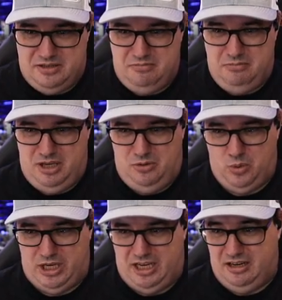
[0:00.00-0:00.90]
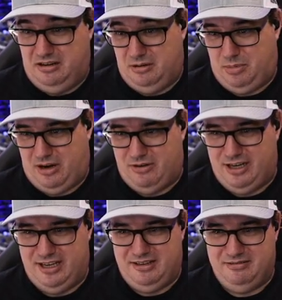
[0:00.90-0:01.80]
me winning,
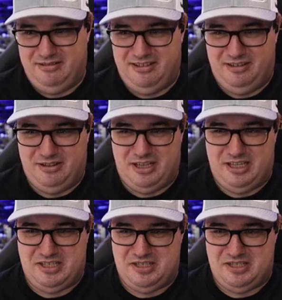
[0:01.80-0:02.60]
apparently. This